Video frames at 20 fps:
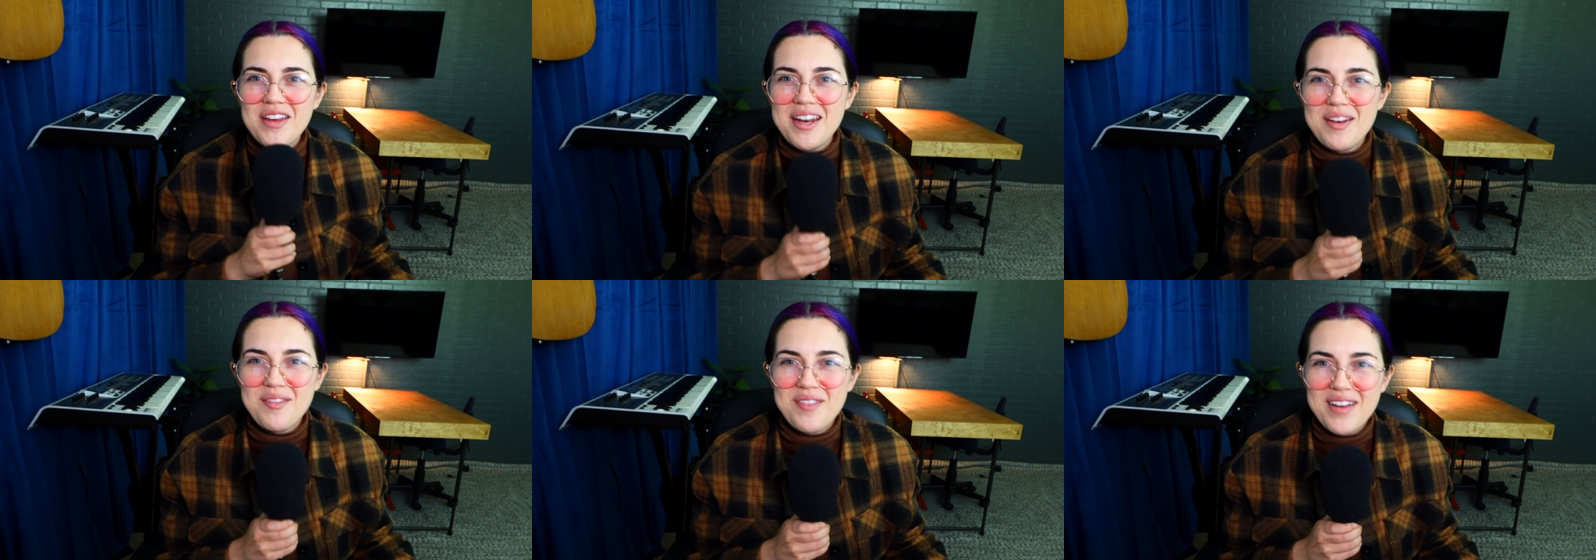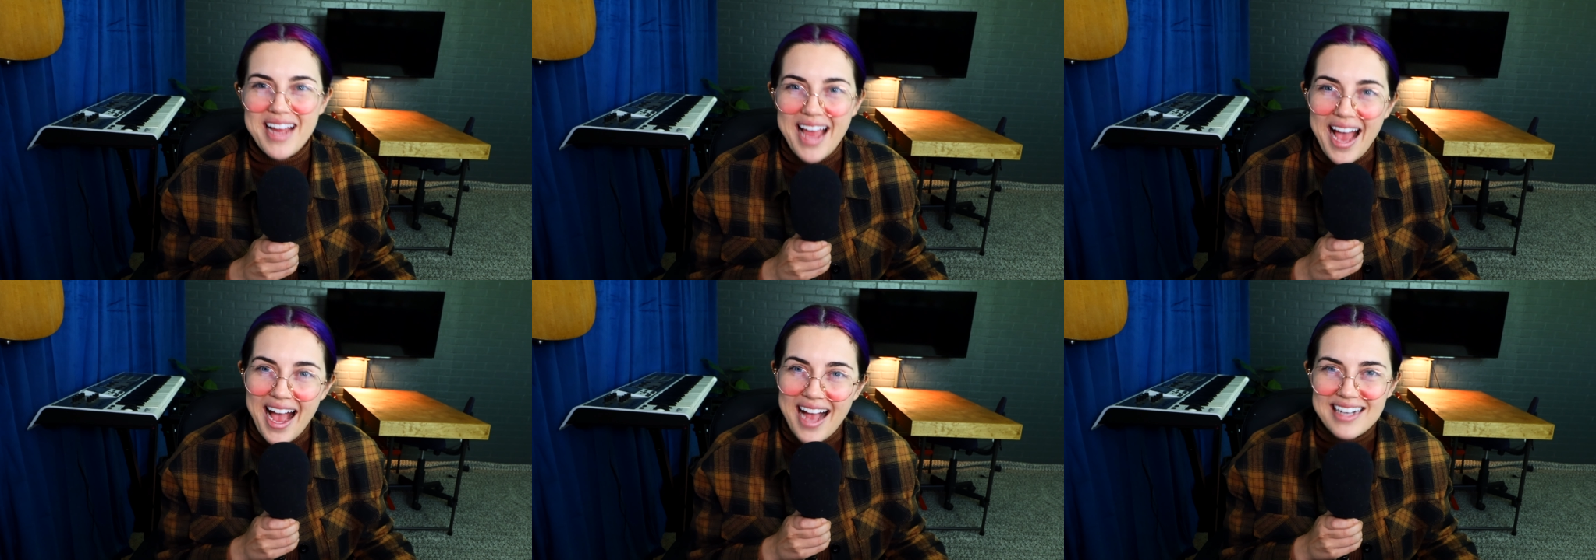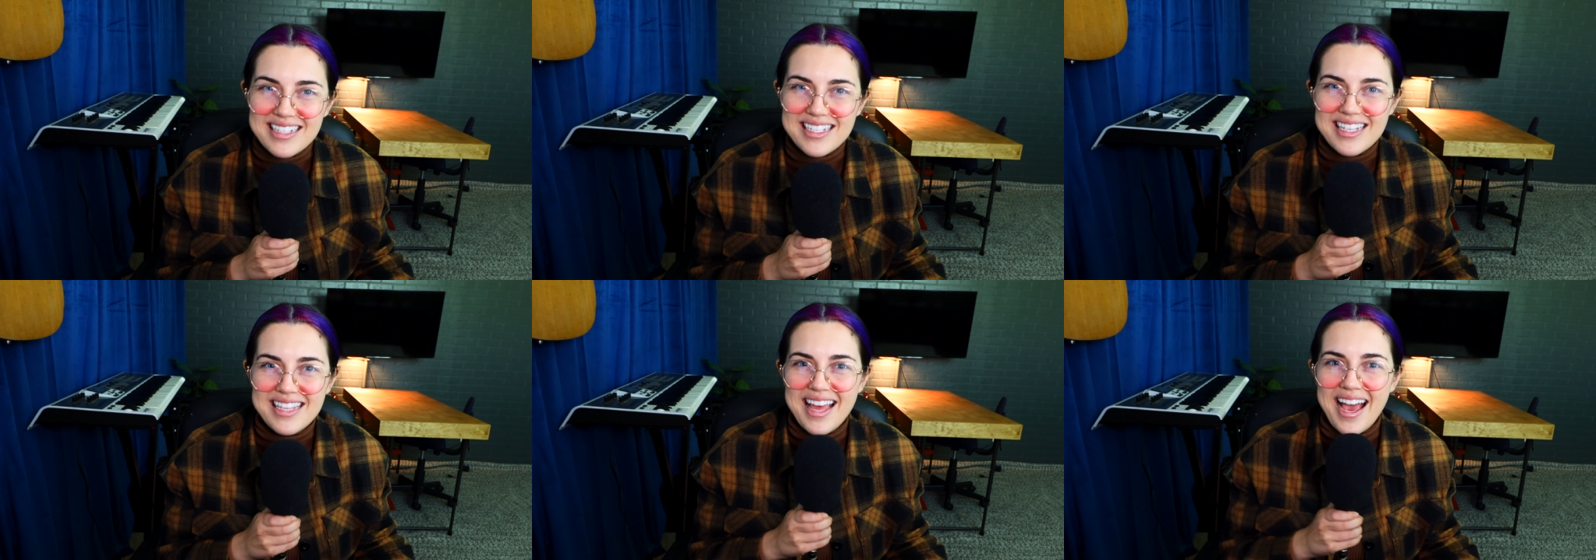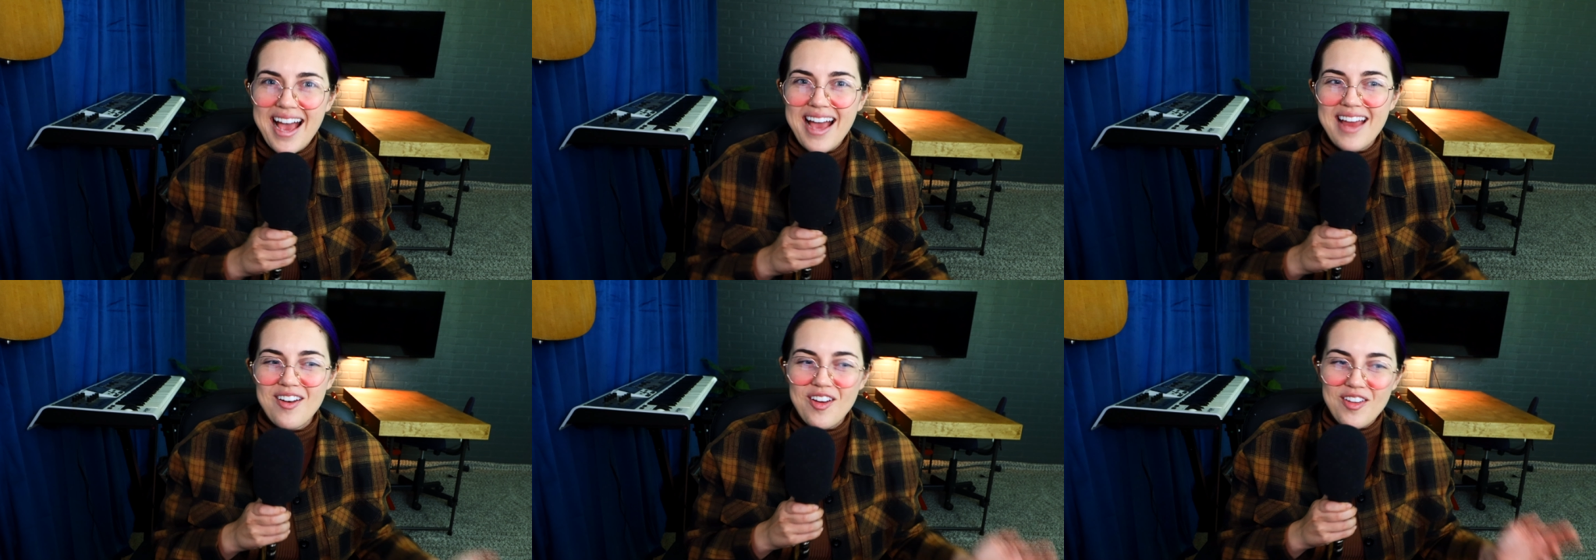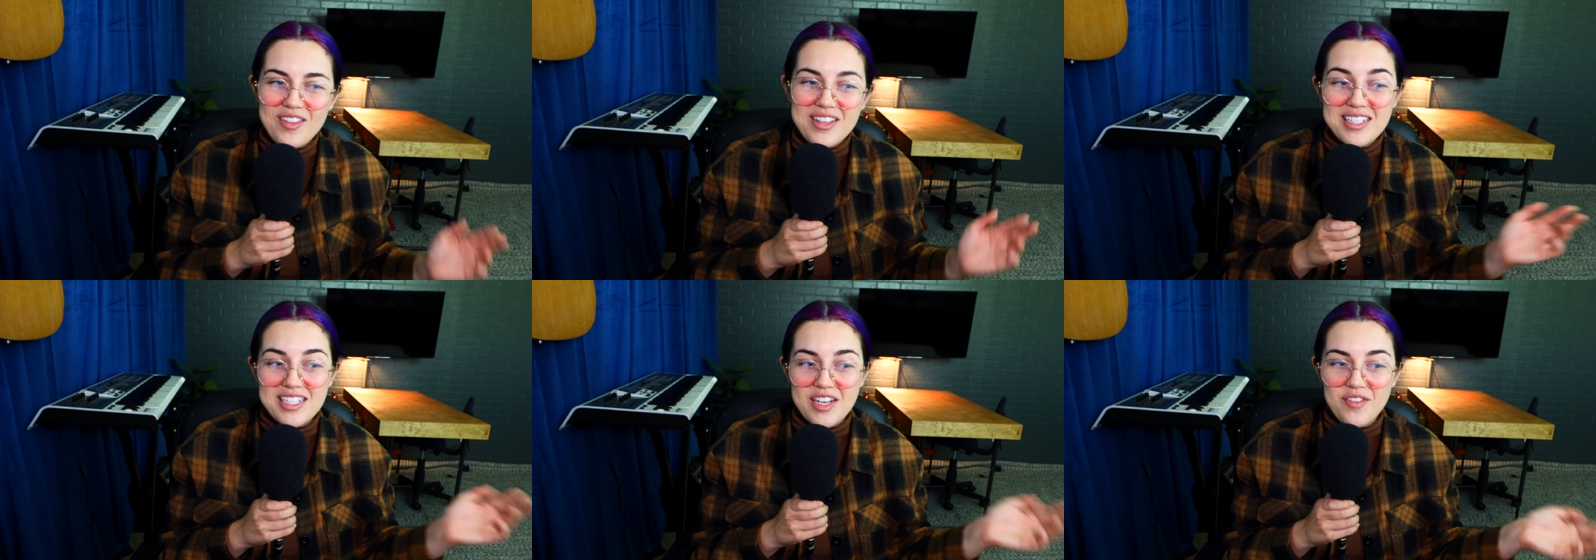didn't react to that and
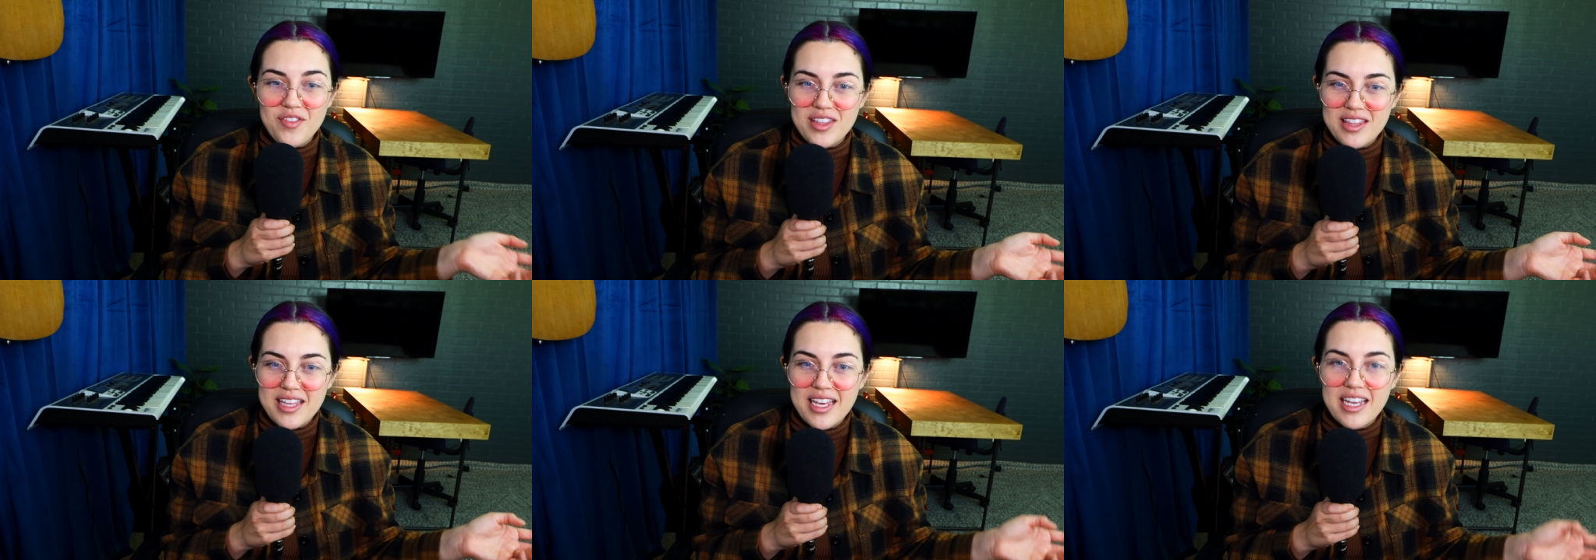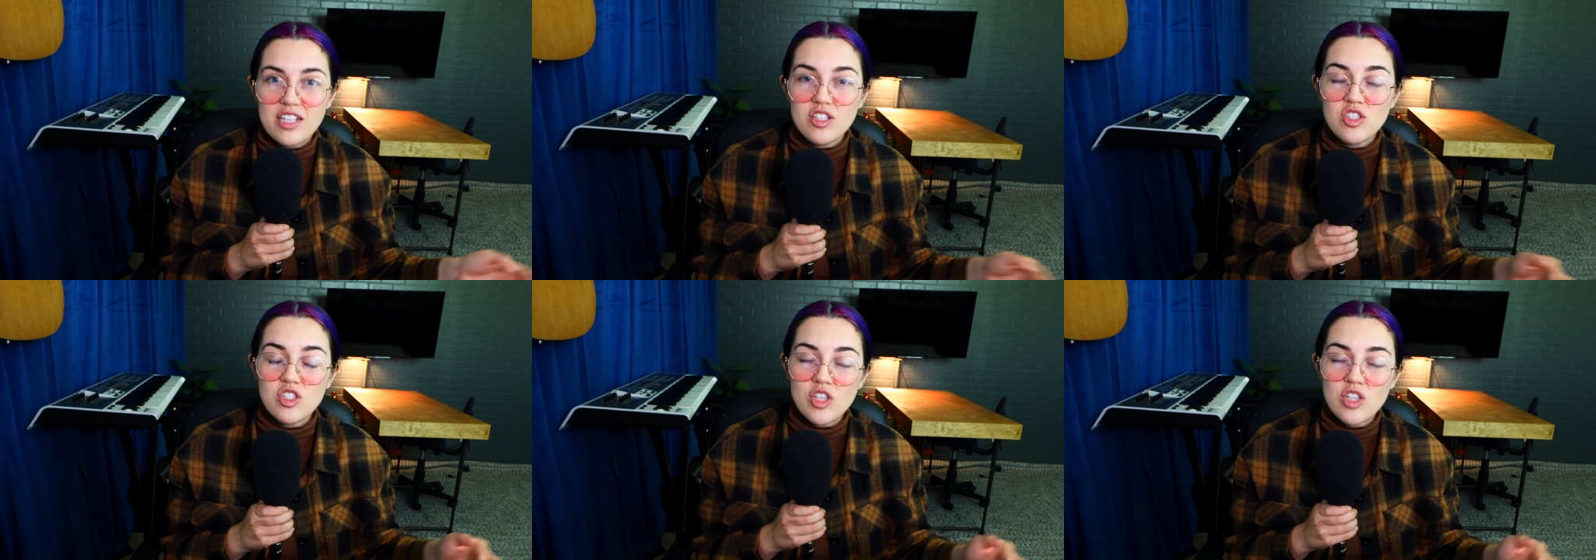all these different things.